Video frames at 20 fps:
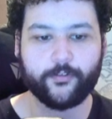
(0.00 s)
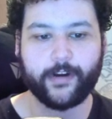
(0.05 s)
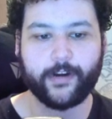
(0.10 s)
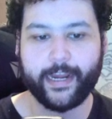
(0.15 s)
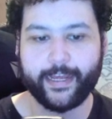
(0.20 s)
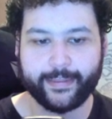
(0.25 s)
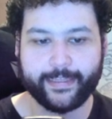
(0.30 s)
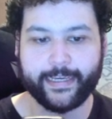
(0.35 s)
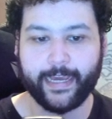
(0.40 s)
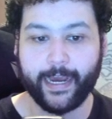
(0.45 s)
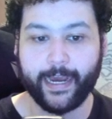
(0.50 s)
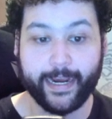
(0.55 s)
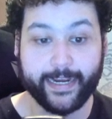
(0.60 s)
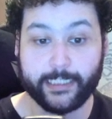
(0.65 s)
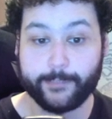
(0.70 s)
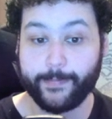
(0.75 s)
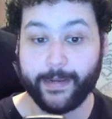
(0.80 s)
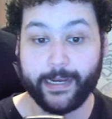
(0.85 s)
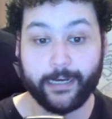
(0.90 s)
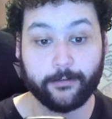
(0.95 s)
at the
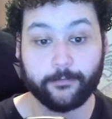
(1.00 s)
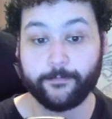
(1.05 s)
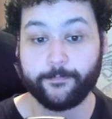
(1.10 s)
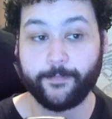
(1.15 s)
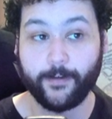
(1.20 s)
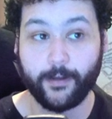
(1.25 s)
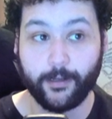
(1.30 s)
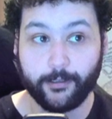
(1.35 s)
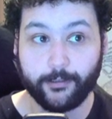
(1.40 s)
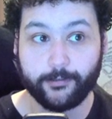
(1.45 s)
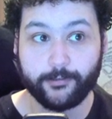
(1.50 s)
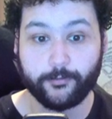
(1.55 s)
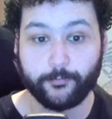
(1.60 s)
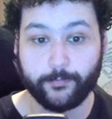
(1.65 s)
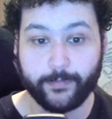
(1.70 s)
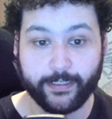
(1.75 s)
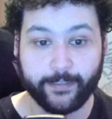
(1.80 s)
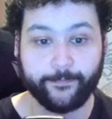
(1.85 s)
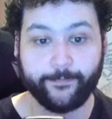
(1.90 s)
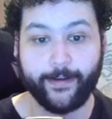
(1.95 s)
Icebound Falls,
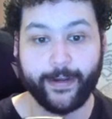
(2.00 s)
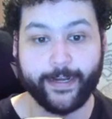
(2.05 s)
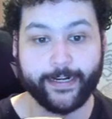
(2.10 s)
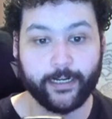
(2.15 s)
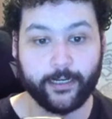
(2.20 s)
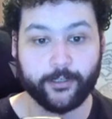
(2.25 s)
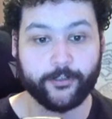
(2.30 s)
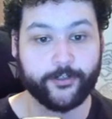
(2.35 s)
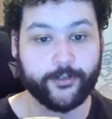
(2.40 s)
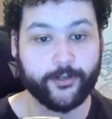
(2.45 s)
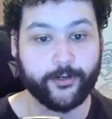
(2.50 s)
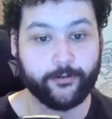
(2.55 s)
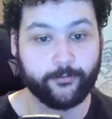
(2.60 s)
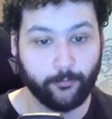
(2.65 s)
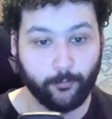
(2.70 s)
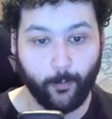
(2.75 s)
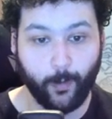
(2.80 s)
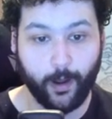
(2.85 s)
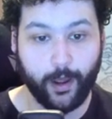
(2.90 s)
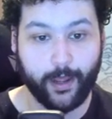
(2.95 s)
we can find
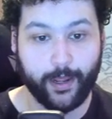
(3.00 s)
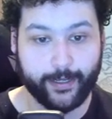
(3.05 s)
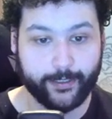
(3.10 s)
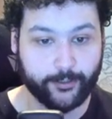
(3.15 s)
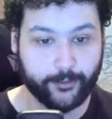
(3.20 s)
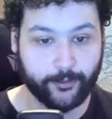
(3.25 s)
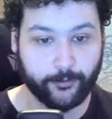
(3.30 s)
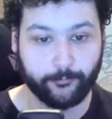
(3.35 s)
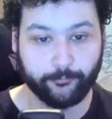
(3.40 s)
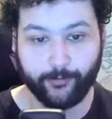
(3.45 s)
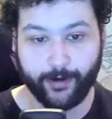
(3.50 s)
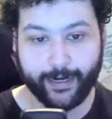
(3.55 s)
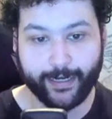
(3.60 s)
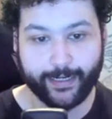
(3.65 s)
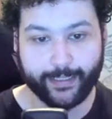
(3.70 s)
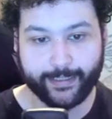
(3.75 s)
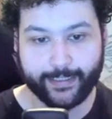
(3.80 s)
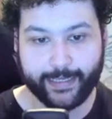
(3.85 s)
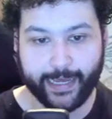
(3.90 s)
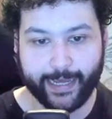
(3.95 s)
Unknown Y, so right
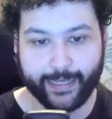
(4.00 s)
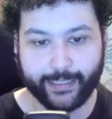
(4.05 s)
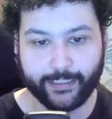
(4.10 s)
at the S